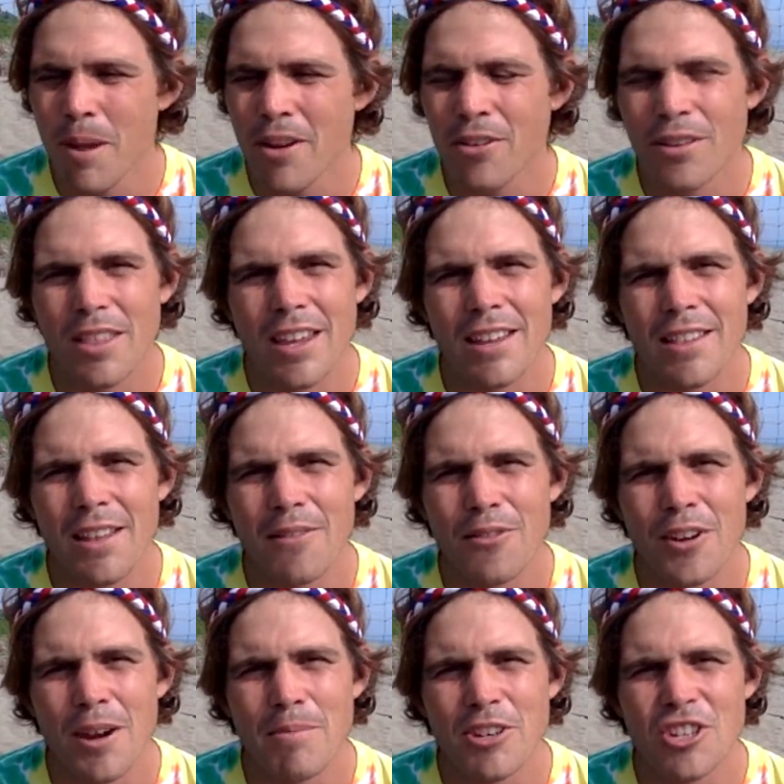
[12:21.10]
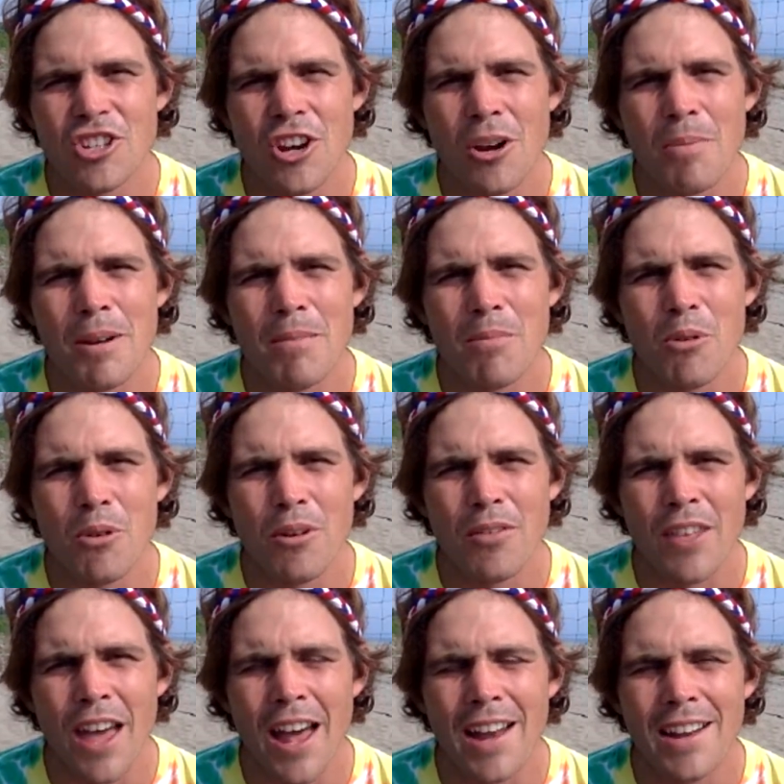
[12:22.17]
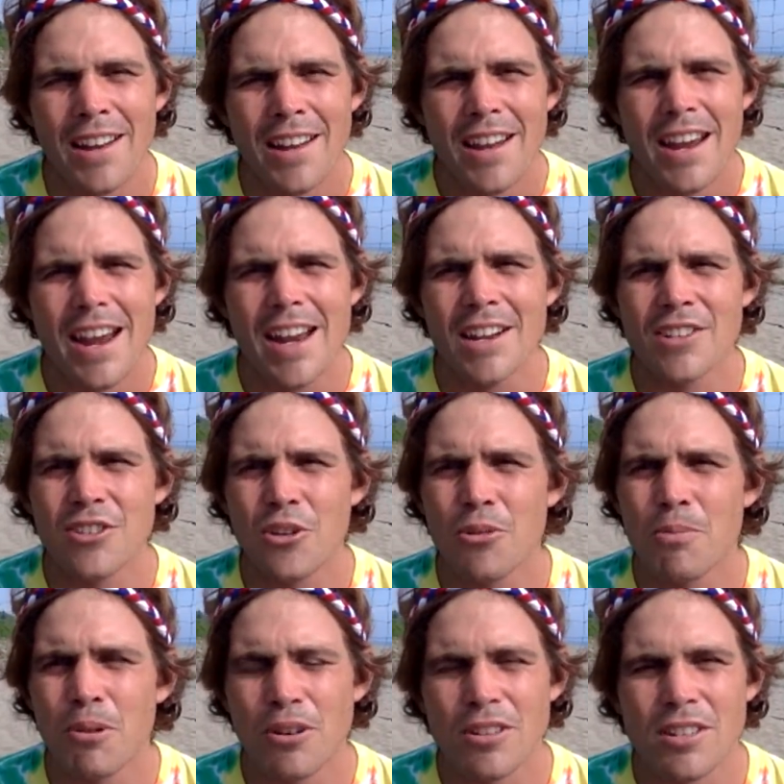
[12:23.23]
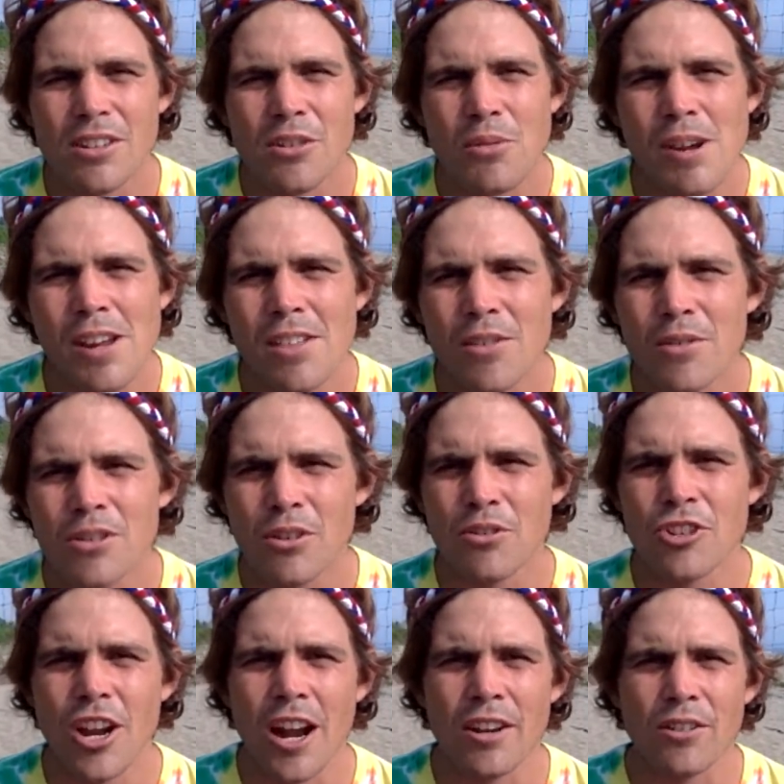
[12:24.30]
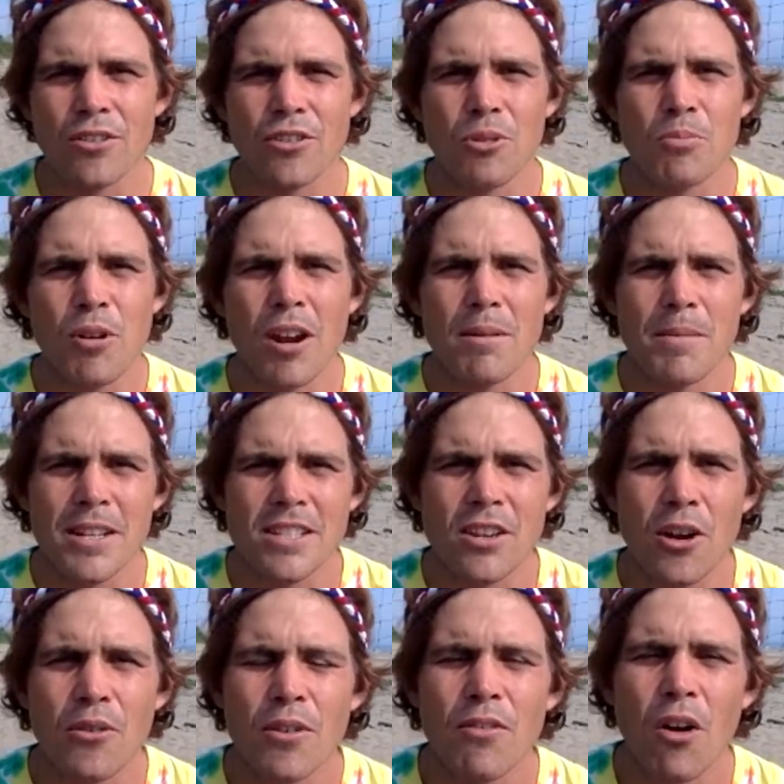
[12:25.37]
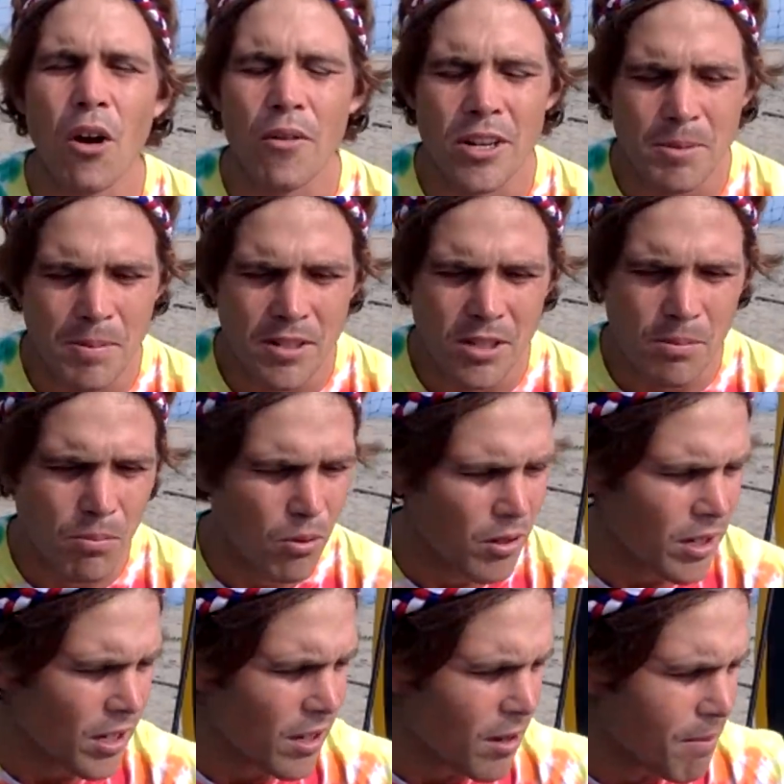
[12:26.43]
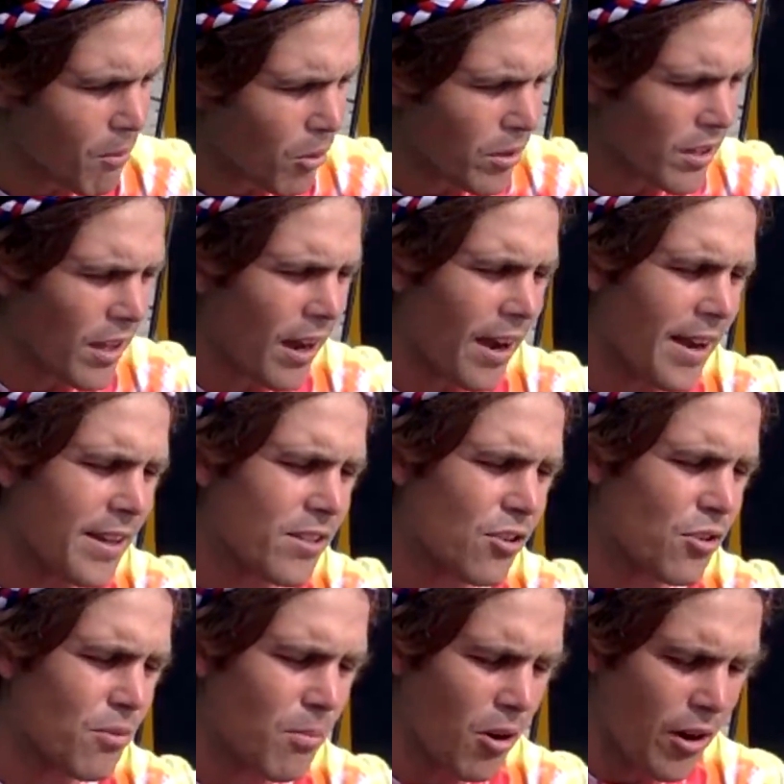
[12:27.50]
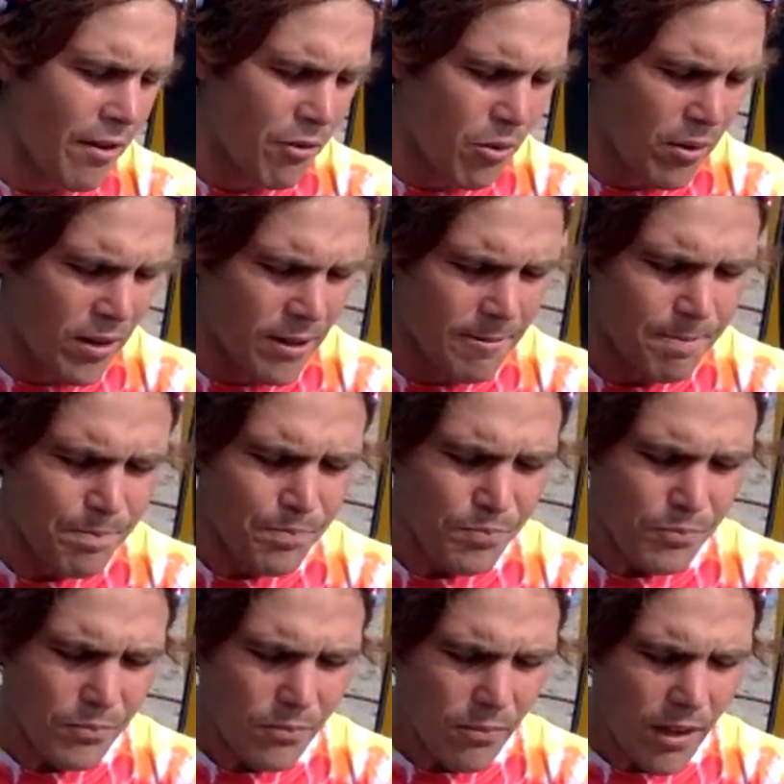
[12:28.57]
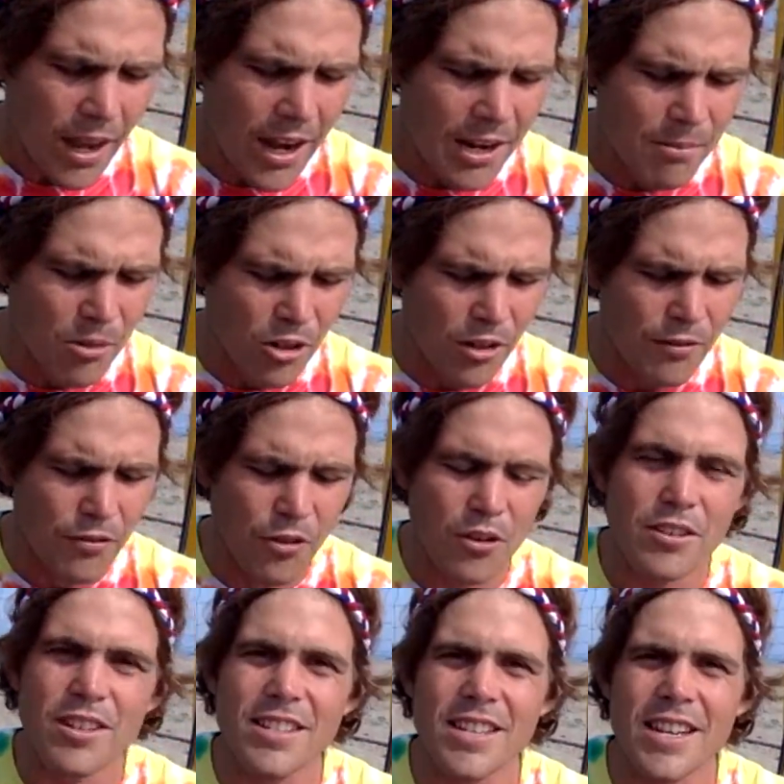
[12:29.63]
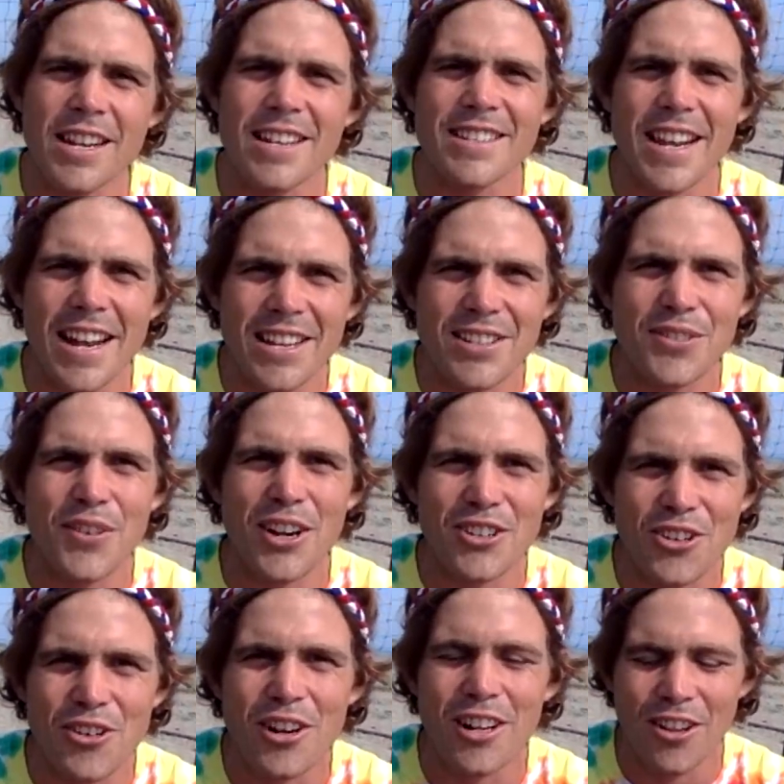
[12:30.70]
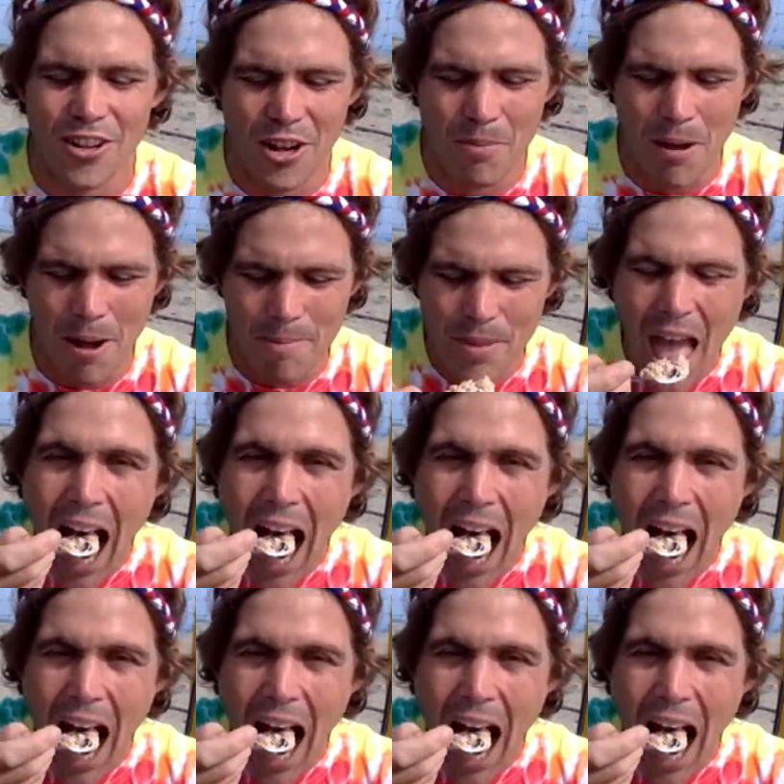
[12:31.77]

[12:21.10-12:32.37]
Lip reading: thing than for him to share a bit more of that in his own personal way through his own channel. So Brett and myself have always been supporting him, all the guys, Kumar, everyone, and I'm looking forward to see it. Dennis Factura, look him up.